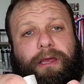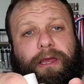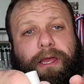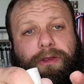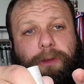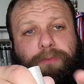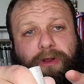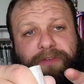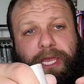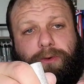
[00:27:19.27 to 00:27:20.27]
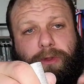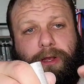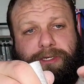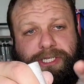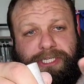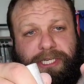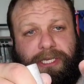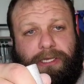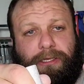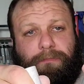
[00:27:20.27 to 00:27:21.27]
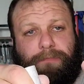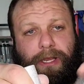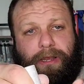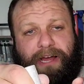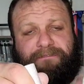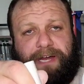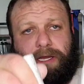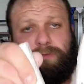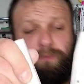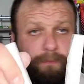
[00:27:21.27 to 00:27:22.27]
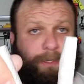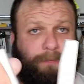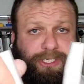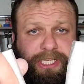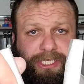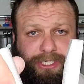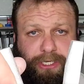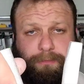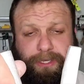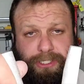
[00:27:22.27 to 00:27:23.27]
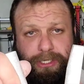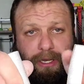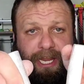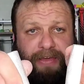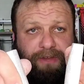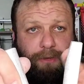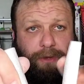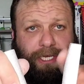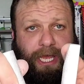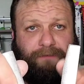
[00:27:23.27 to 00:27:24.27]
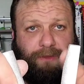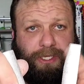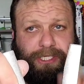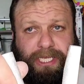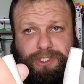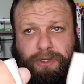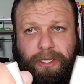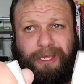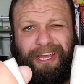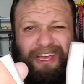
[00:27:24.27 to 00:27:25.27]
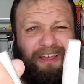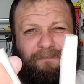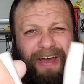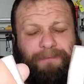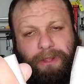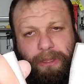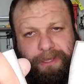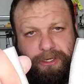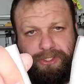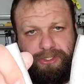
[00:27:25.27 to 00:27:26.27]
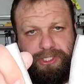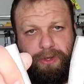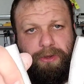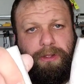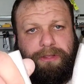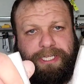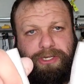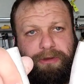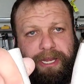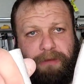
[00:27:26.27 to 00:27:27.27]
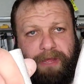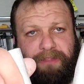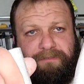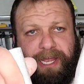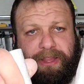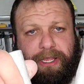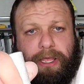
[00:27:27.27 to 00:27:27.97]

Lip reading: a gripper of equal RGC but not filed will be much easier because you're not having to account for this extra 5 millimeters or so that's created by the filing.